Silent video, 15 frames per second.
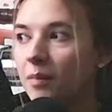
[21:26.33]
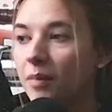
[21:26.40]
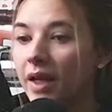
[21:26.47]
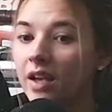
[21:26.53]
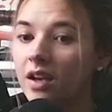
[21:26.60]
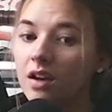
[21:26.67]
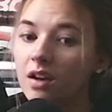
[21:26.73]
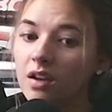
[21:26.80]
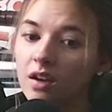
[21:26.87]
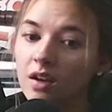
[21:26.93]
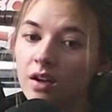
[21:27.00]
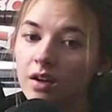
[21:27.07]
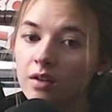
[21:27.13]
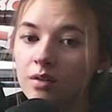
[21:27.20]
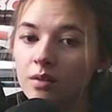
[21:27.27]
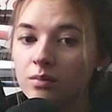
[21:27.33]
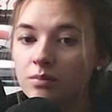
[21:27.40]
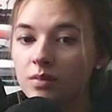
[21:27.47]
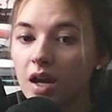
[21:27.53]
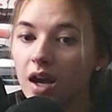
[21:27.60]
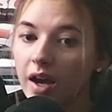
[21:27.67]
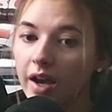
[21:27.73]
like, no,
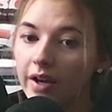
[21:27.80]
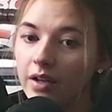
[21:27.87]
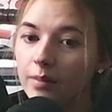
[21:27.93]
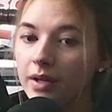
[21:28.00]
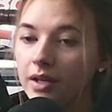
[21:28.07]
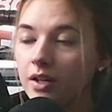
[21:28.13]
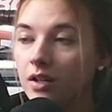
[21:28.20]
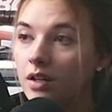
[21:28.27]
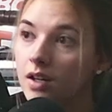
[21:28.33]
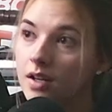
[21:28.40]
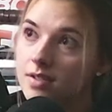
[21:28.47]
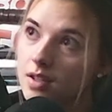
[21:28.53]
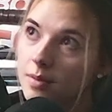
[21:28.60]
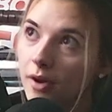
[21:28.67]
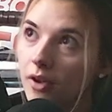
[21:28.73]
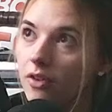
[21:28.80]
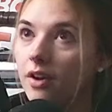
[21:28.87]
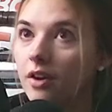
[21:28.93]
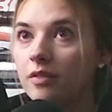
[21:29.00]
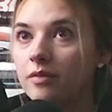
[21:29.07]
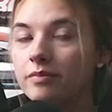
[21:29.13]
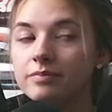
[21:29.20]
I know better because of the
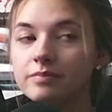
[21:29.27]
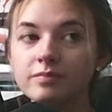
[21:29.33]
Meltdown.